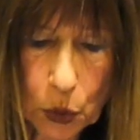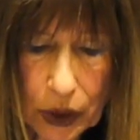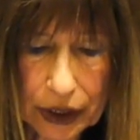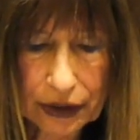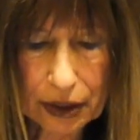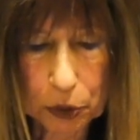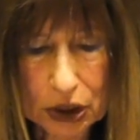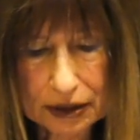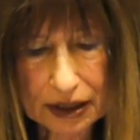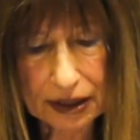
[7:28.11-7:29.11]
where the
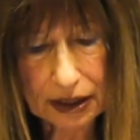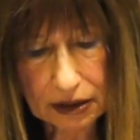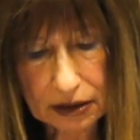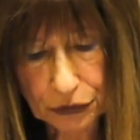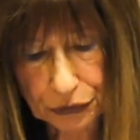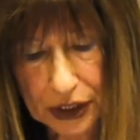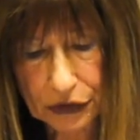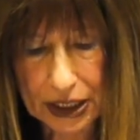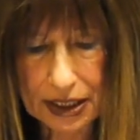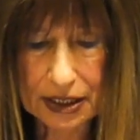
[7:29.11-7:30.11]
political
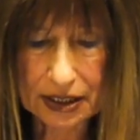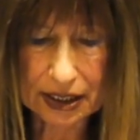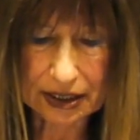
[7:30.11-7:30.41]
interference